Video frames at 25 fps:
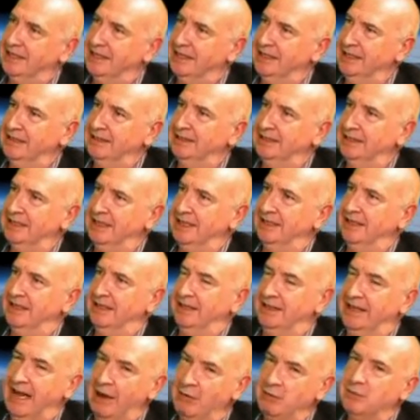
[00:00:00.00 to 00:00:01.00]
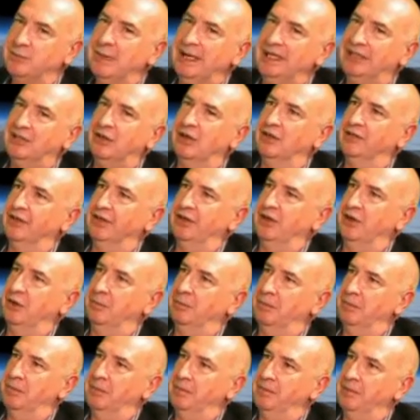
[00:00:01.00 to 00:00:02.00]
And that was being covered
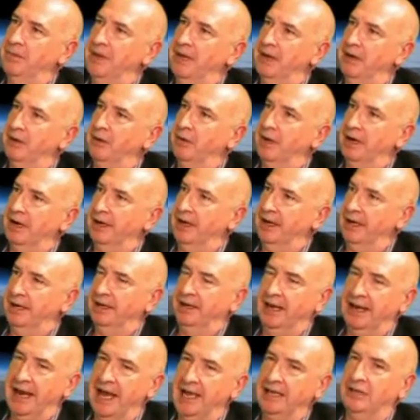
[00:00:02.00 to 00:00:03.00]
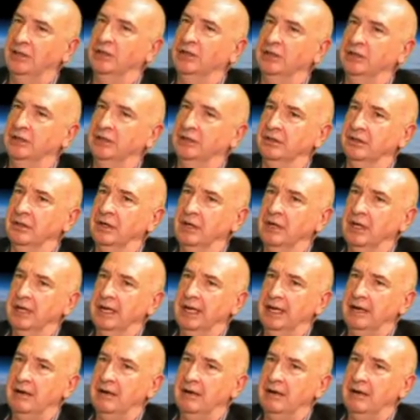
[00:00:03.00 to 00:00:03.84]
up now, and I couldn't,